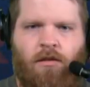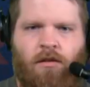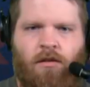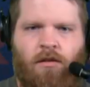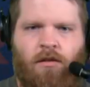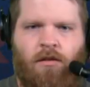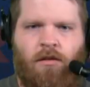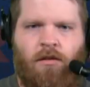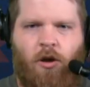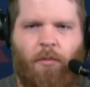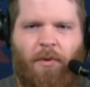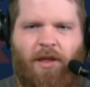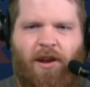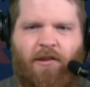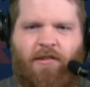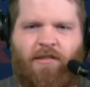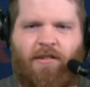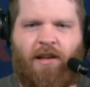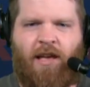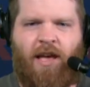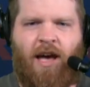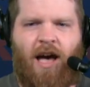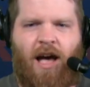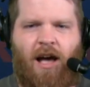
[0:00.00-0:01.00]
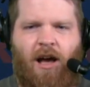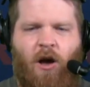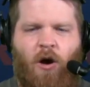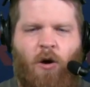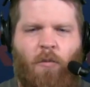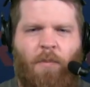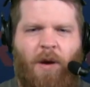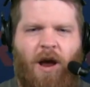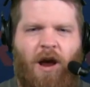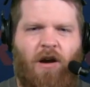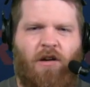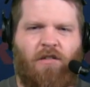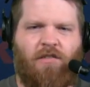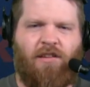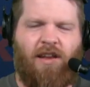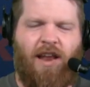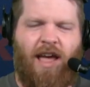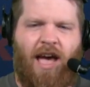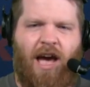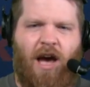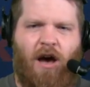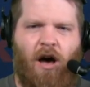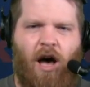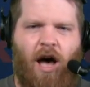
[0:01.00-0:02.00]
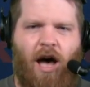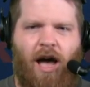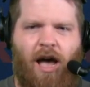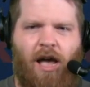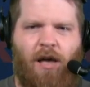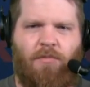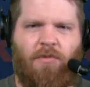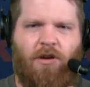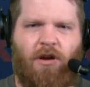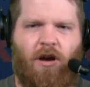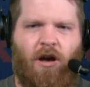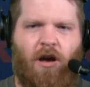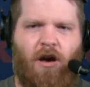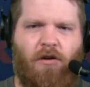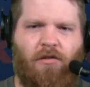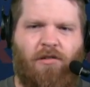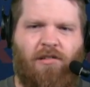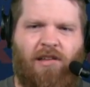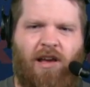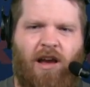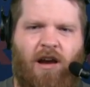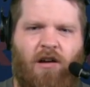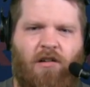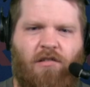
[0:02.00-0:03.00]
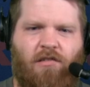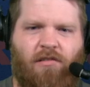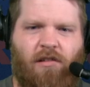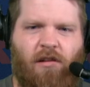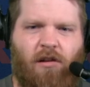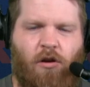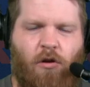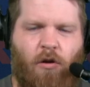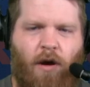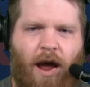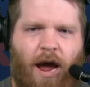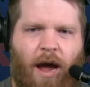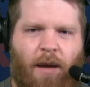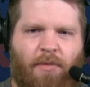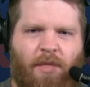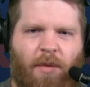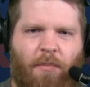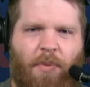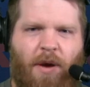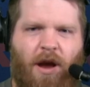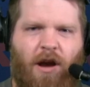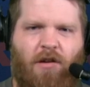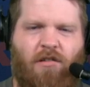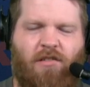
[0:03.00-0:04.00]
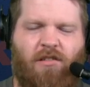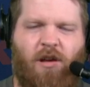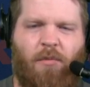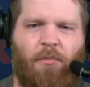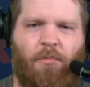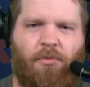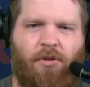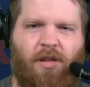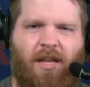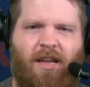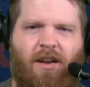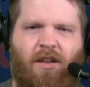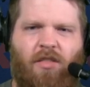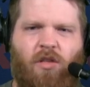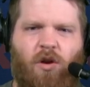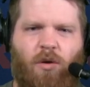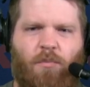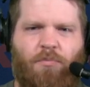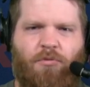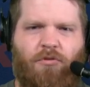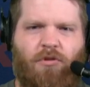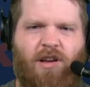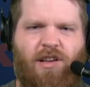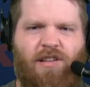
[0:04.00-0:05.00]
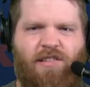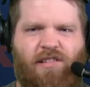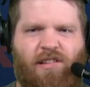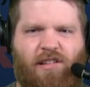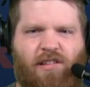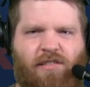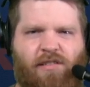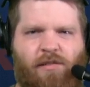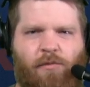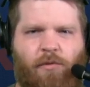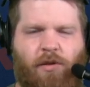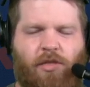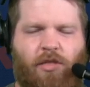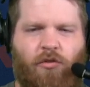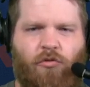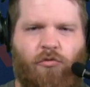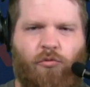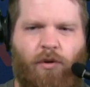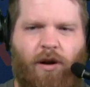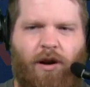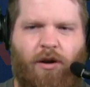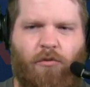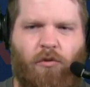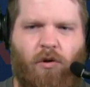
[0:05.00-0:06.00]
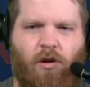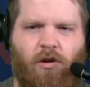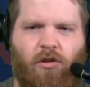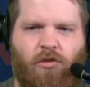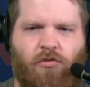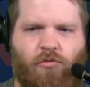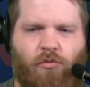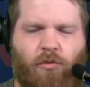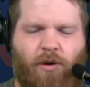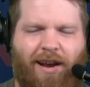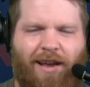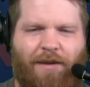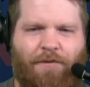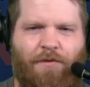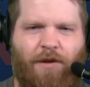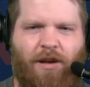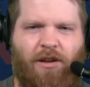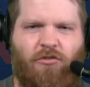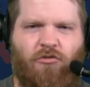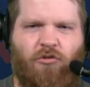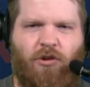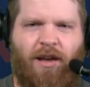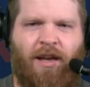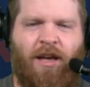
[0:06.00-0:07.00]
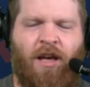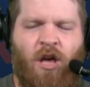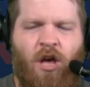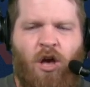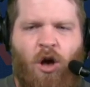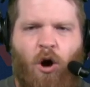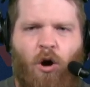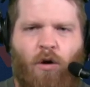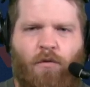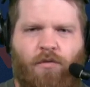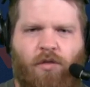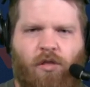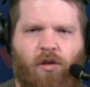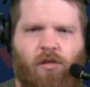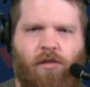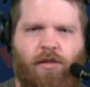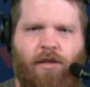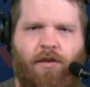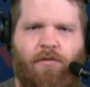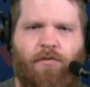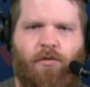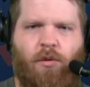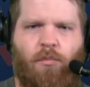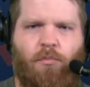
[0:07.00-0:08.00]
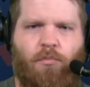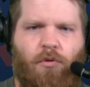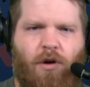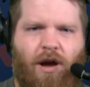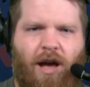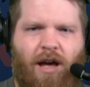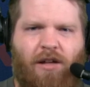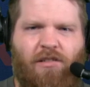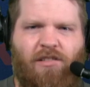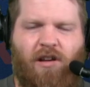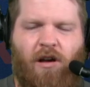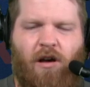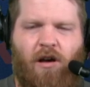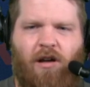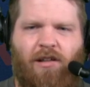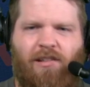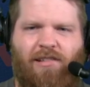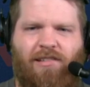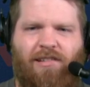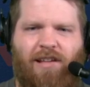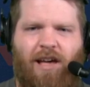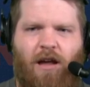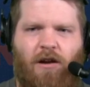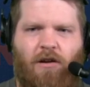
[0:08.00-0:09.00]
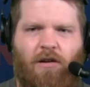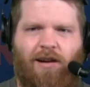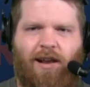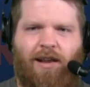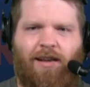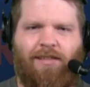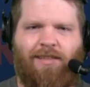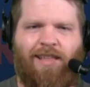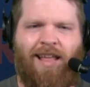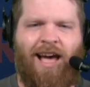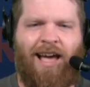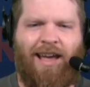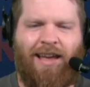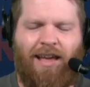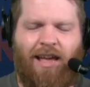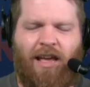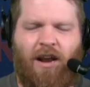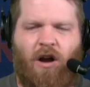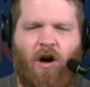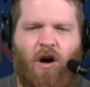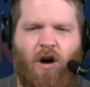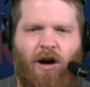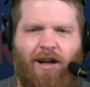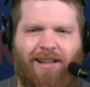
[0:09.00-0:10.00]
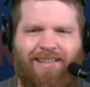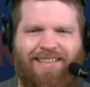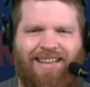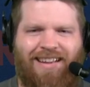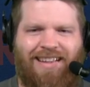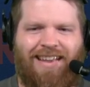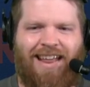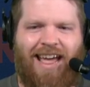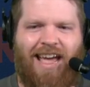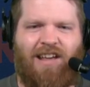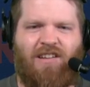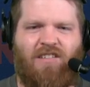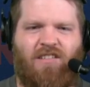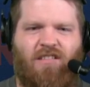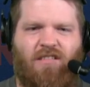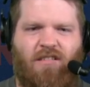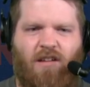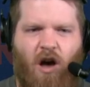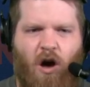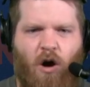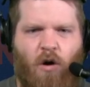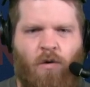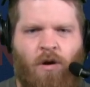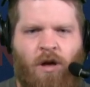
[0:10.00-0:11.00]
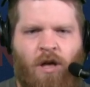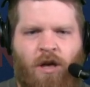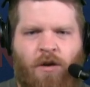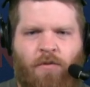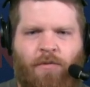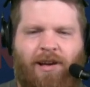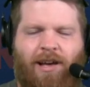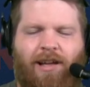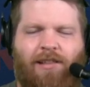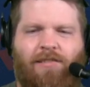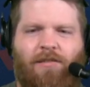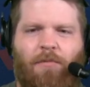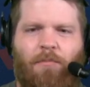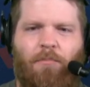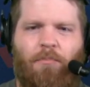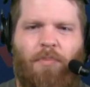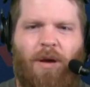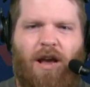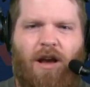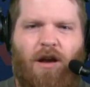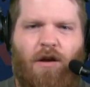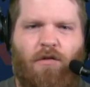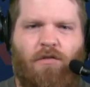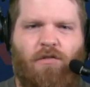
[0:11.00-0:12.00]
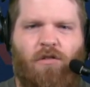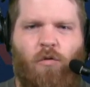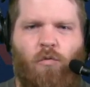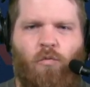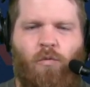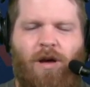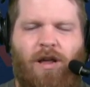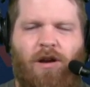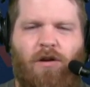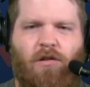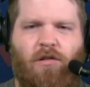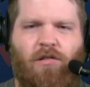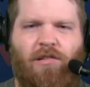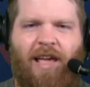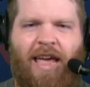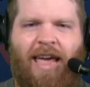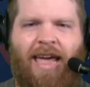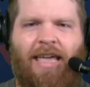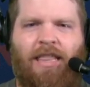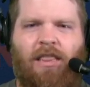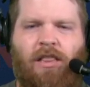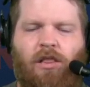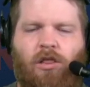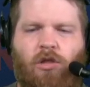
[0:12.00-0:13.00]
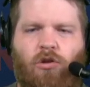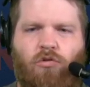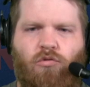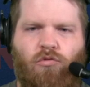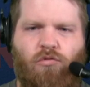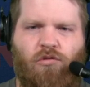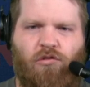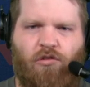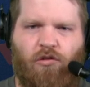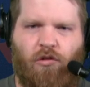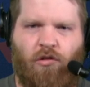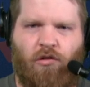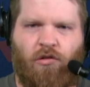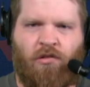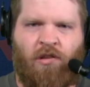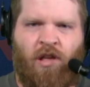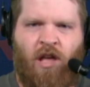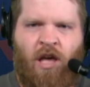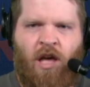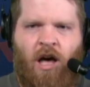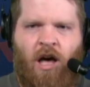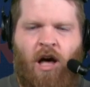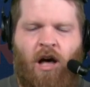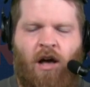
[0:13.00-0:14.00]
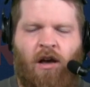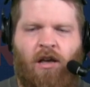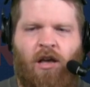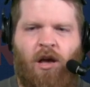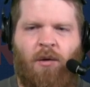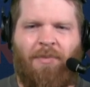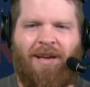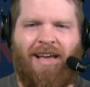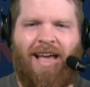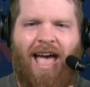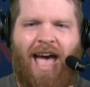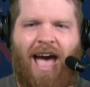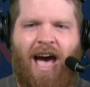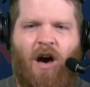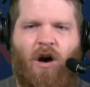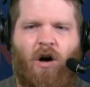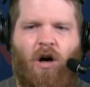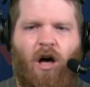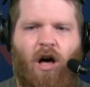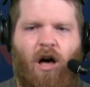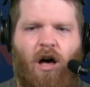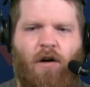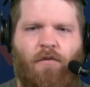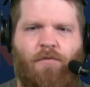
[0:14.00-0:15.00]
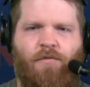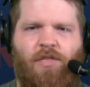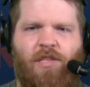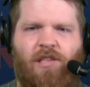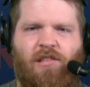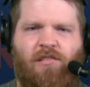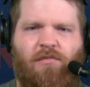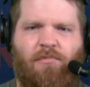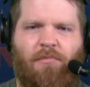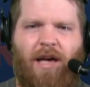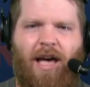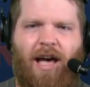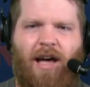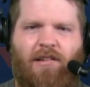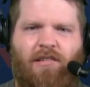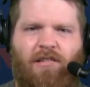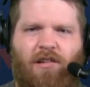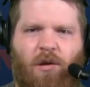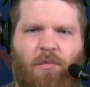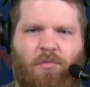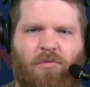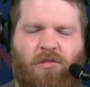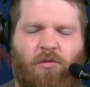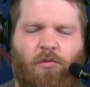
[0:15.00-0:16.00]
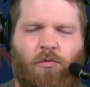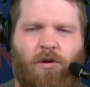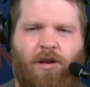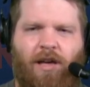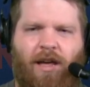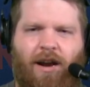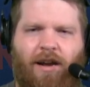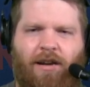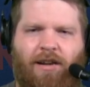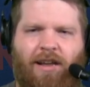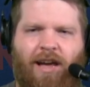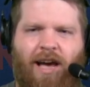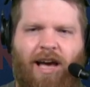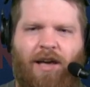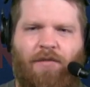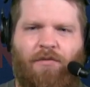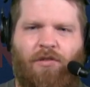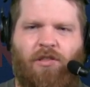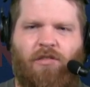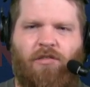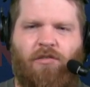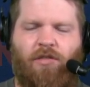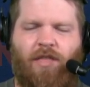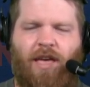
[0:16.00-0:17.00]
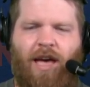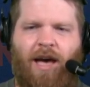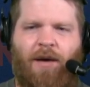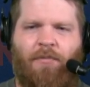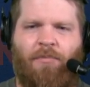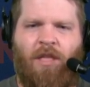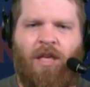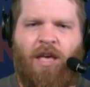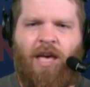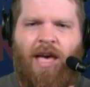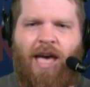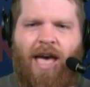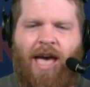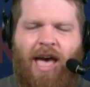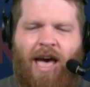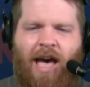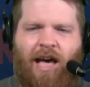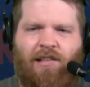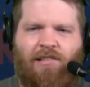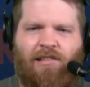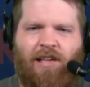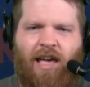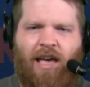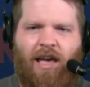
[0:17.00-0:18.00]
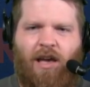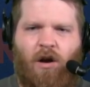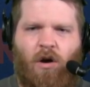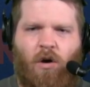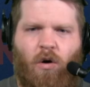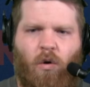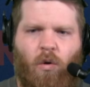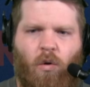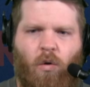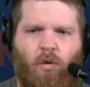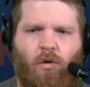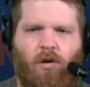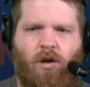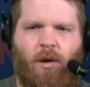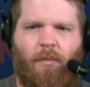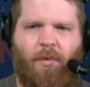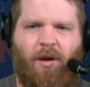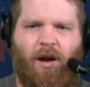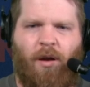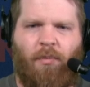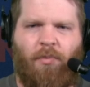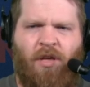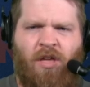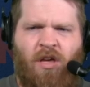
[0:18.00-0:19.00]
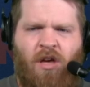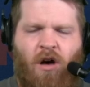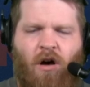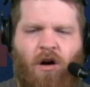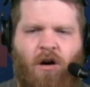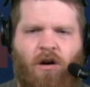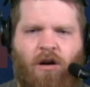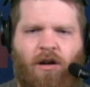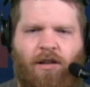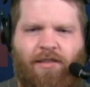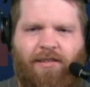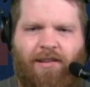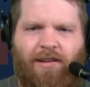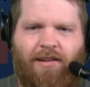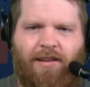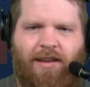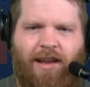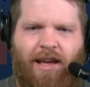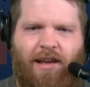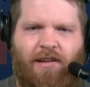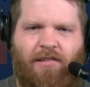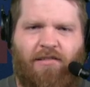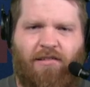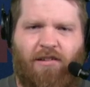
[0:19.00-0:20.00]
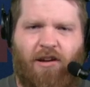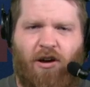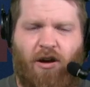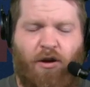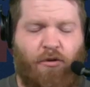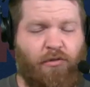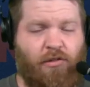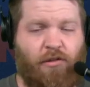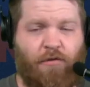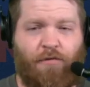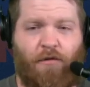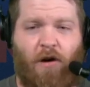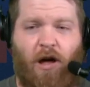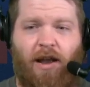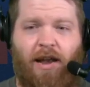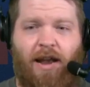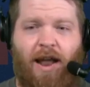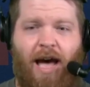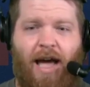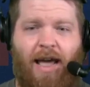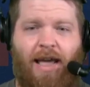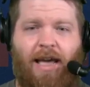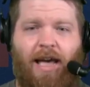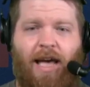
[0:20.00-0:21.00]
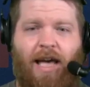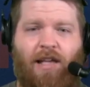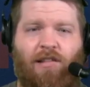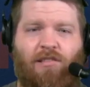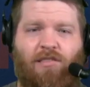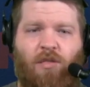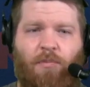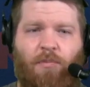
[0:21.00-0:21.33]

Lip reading: Welcome into Chicago Bears Now. I am your host, Harrison Graham. The Bears completed their preseason with a 21-20 victory over the Cleveland Browns on Saturday night. And on today's show, we got some Bears winners and losers coming out of this matchup. So we'll kind of dive into that as a whole coming up on today's show. It was a fun night as the